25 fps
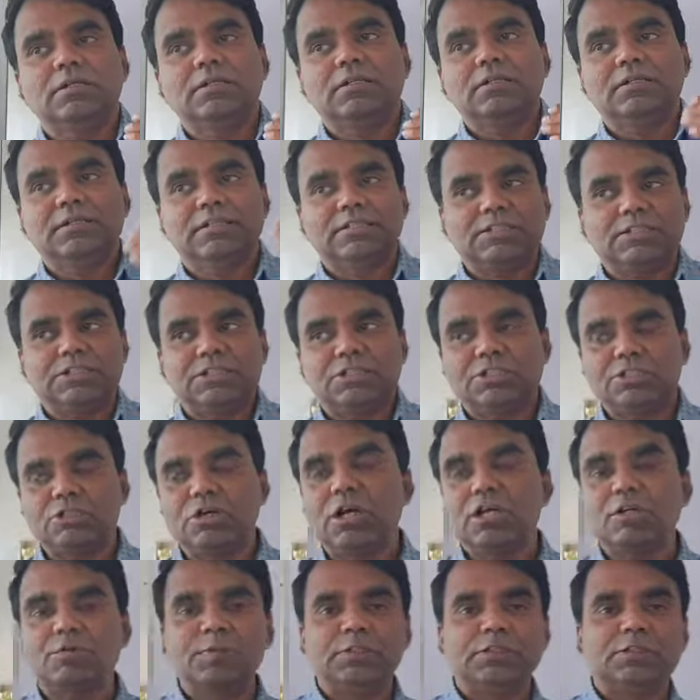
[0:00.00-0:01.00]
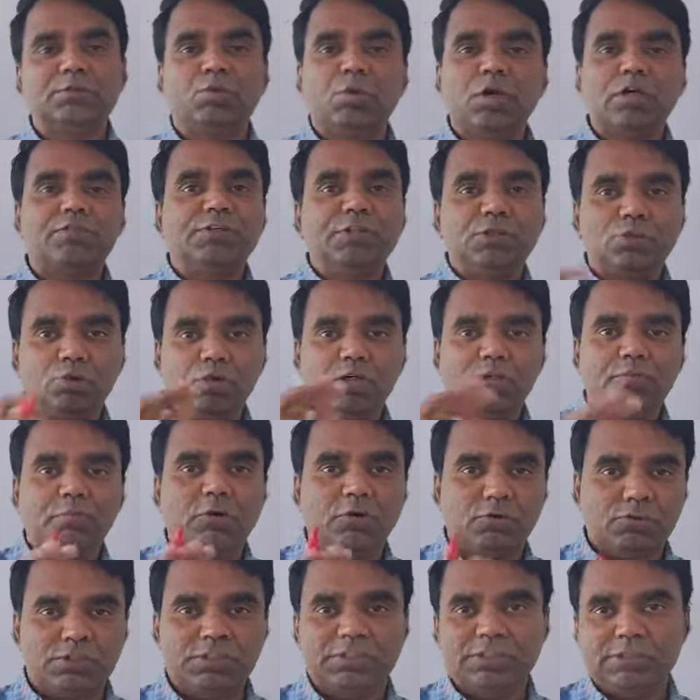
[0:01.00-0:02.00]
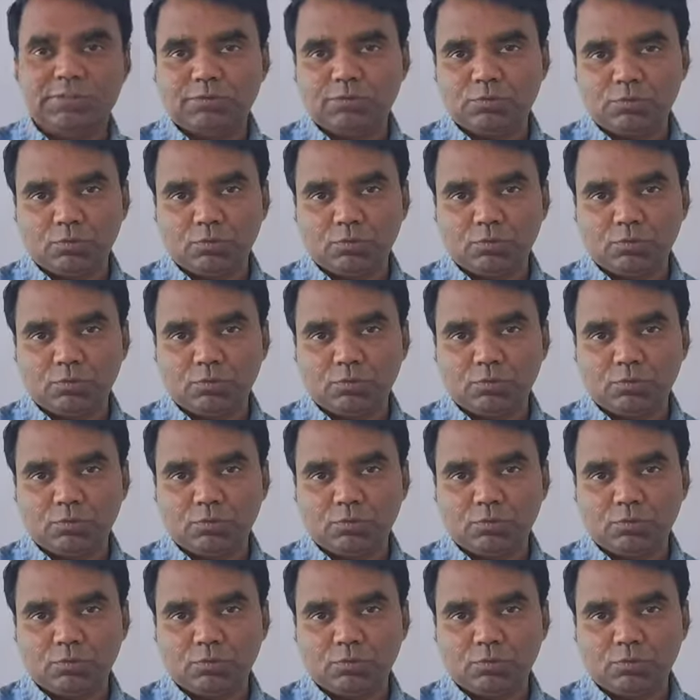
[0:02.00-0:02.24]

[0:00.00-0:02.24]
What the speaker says: Let's start with what we know about it.